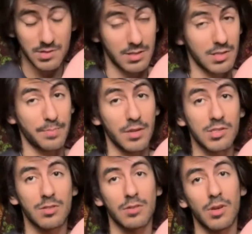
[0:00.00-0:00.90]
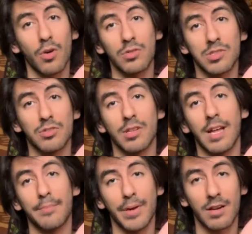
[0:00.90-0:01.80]
supposed to hold tune a
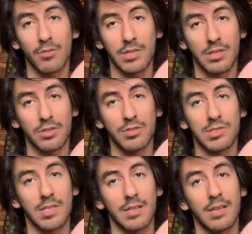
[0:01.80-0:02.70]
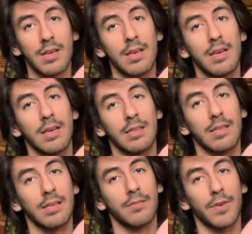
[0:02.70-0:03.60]
lot better when you use the
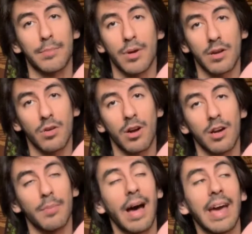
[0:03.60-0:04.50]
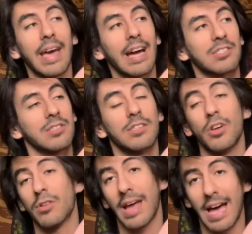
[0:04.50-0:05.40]
vibrato arm. I actually
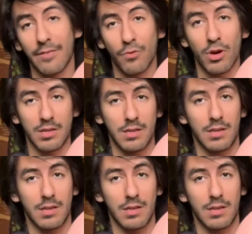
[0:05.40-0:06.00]
don't have one,